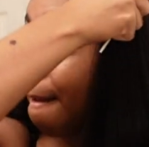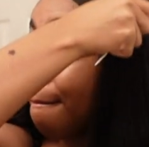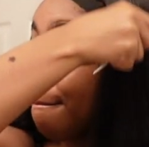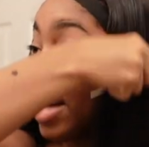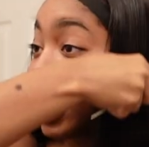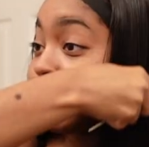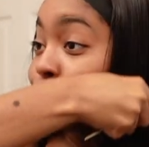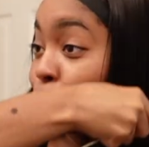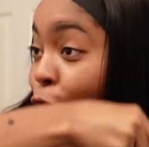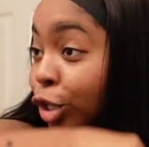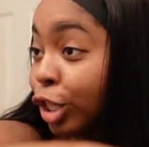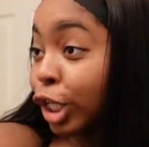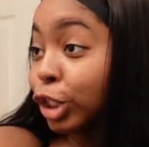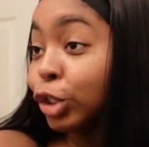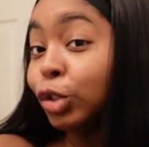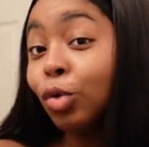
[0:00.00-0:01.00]
Make sure
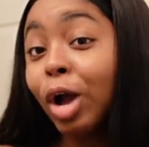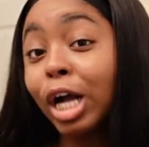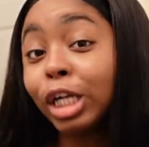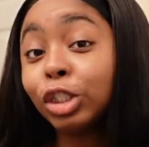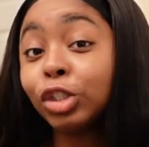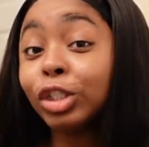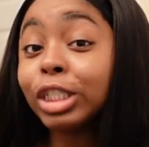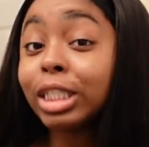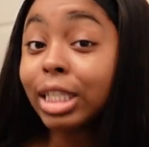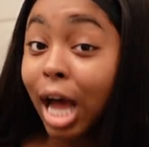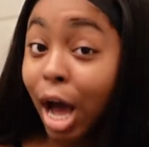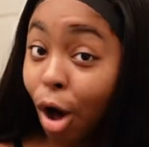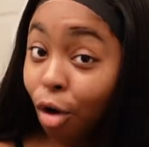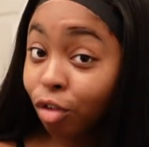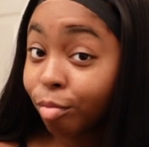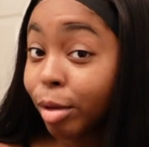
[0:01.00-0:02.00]
that you got
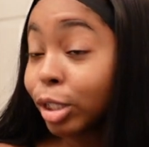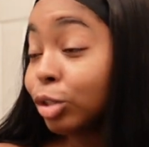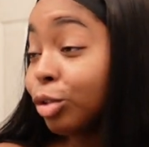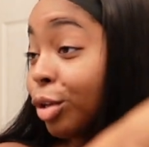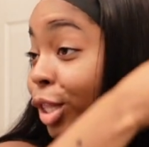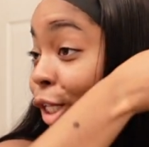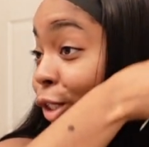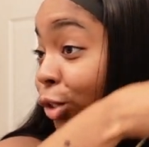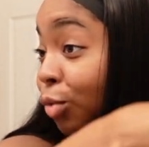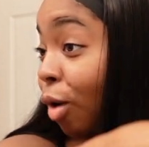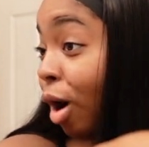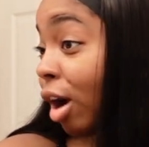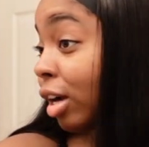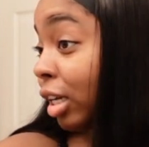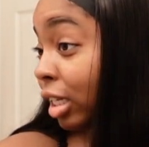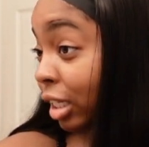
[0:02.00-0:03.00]
yourself. Make sure that you
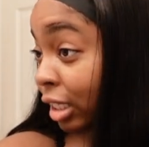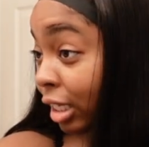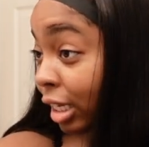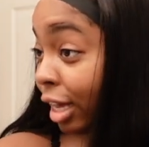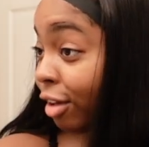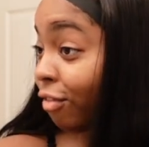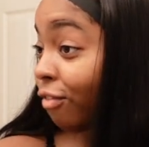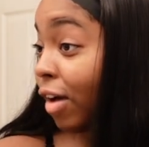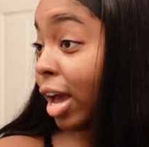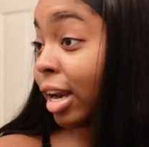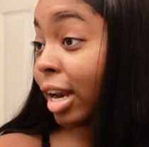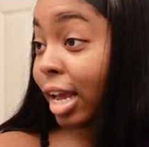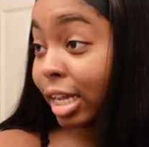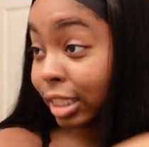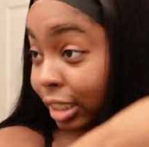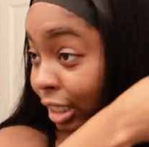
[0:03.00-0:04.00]
are good
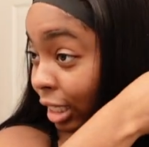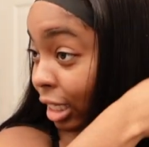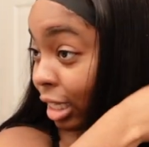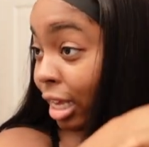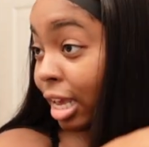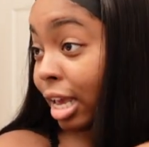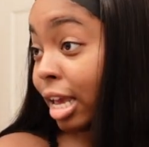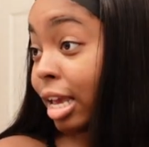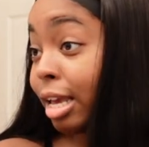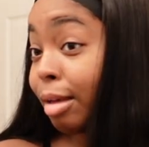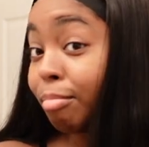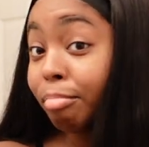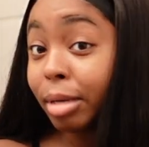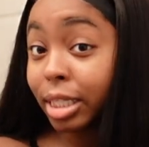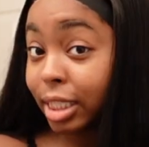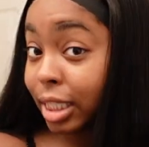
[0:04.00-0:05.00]
financially,
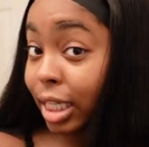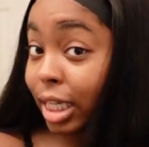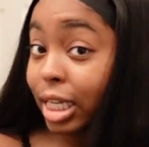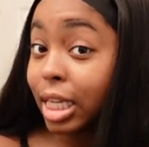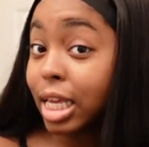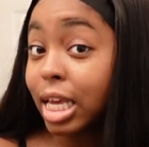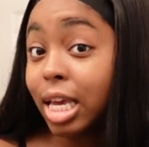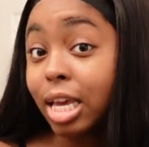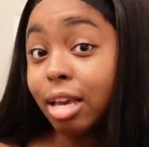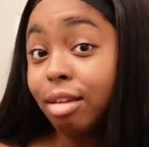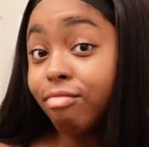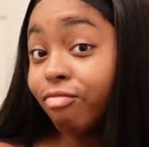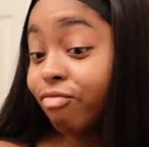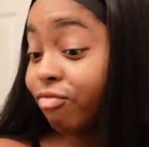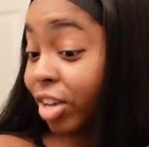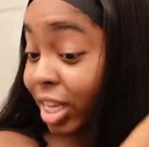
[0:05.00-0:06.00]
mentally,
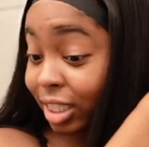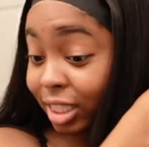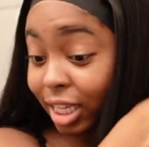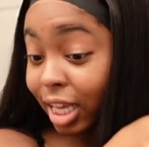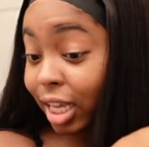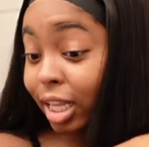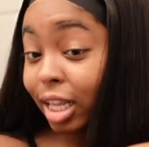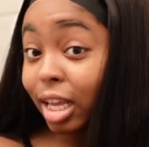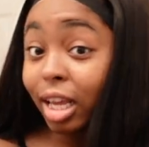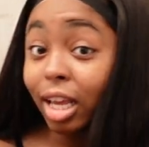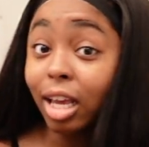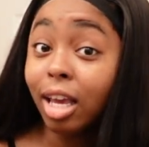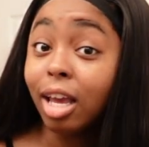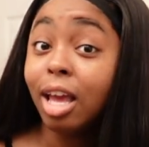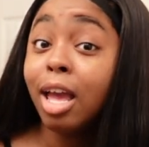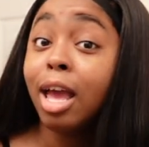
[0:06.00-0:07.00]

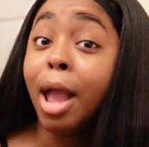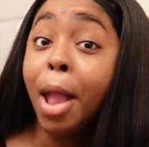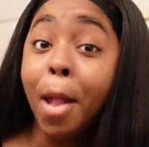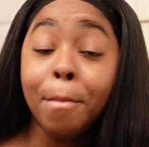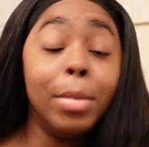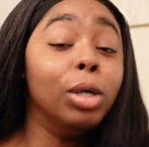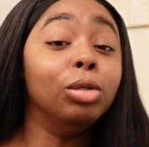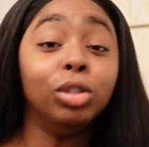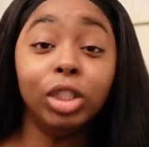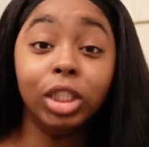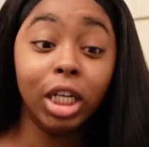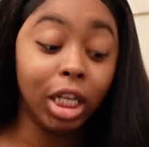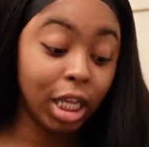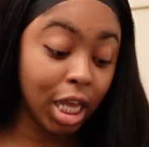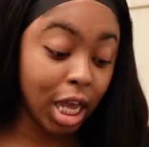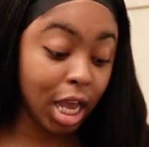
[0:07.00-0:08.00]
physically,
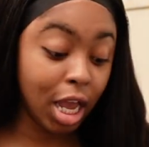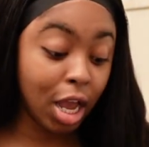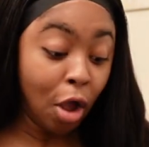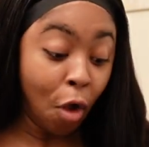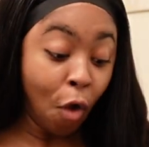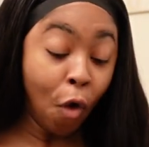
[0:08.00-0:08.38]
emotionally,